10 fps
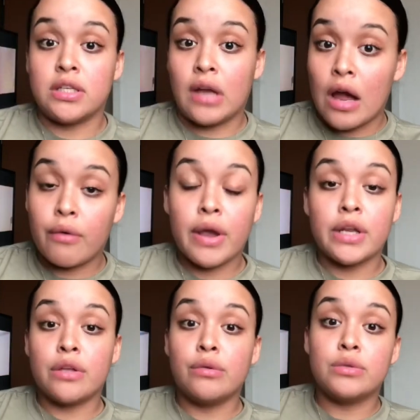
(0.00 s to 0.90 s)

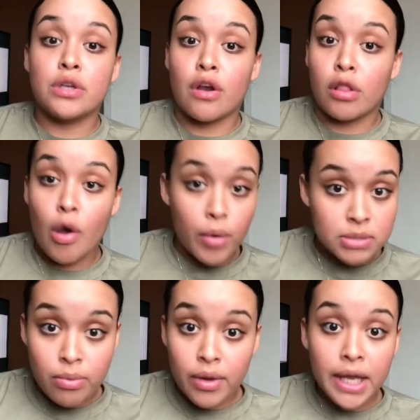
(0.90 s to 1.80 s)
downgrading you to your
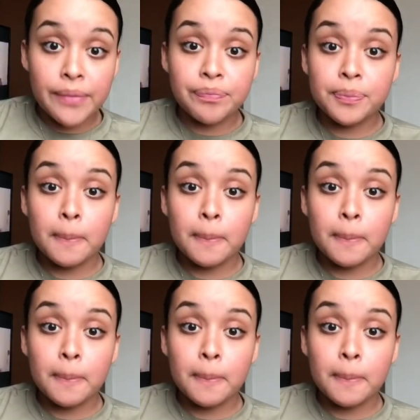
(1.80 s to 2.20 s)
lowest point.